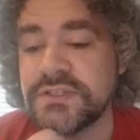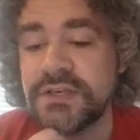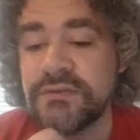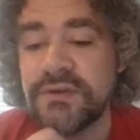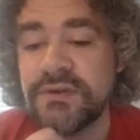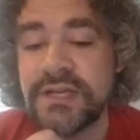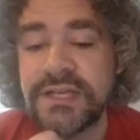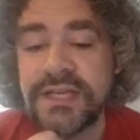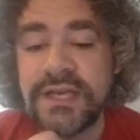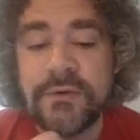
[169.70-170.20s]
like
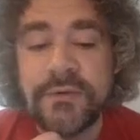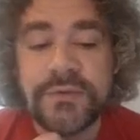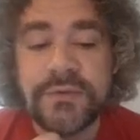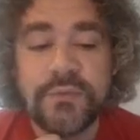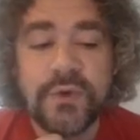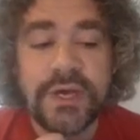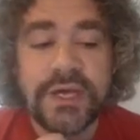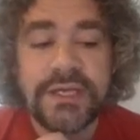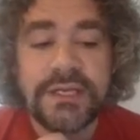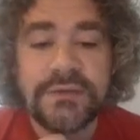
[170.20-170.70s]
right now with
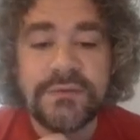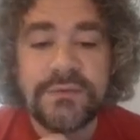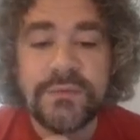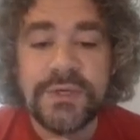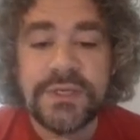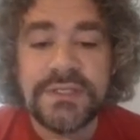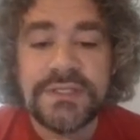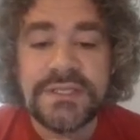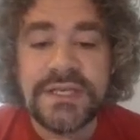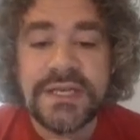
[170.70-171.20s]
white. And then we
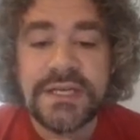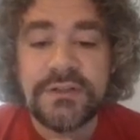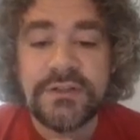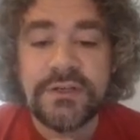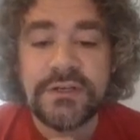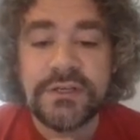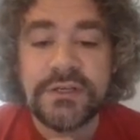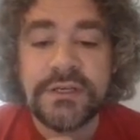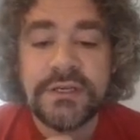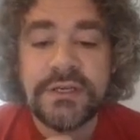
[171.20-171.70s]
can take a
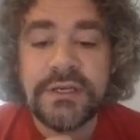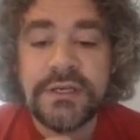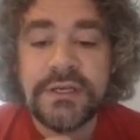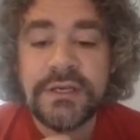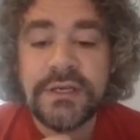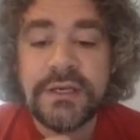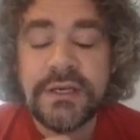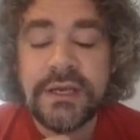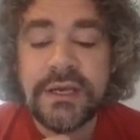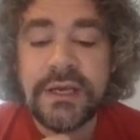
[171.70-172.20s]
look
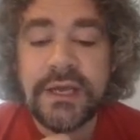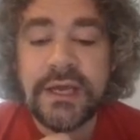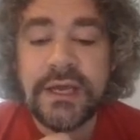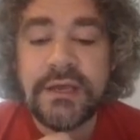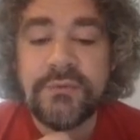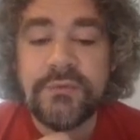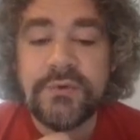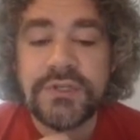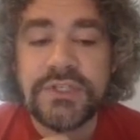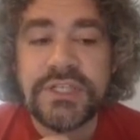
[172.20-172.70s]

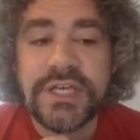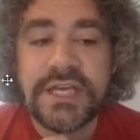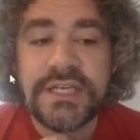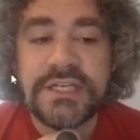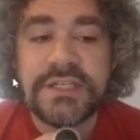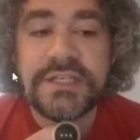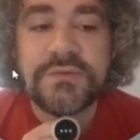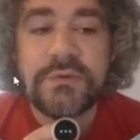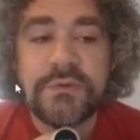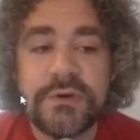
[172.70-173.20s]
at what
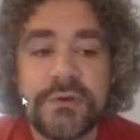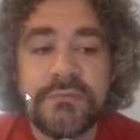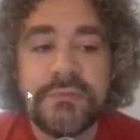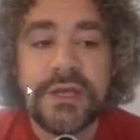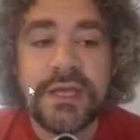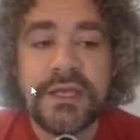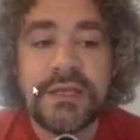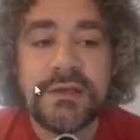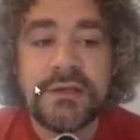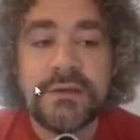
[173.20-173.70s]
changes we want to
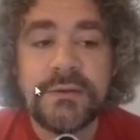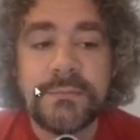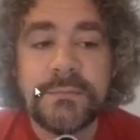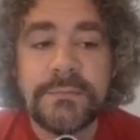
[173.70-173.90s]
make.